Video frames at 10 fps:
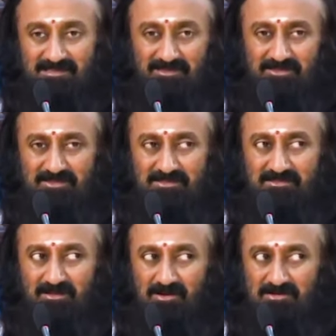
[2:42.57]
It's
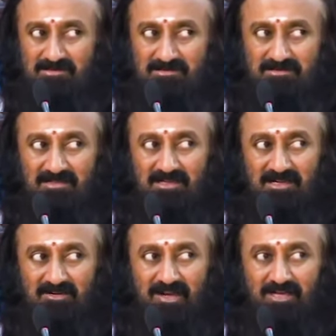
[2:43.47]
not
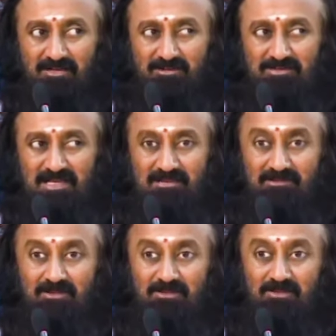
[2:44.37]
right to say
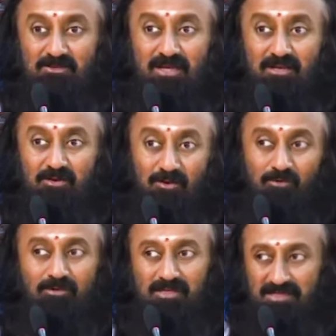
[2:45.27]
even you can
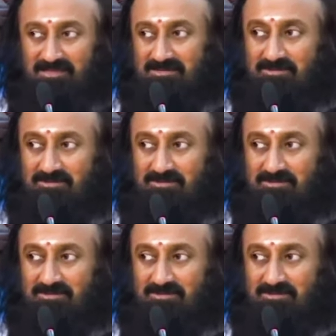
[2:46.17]
know it.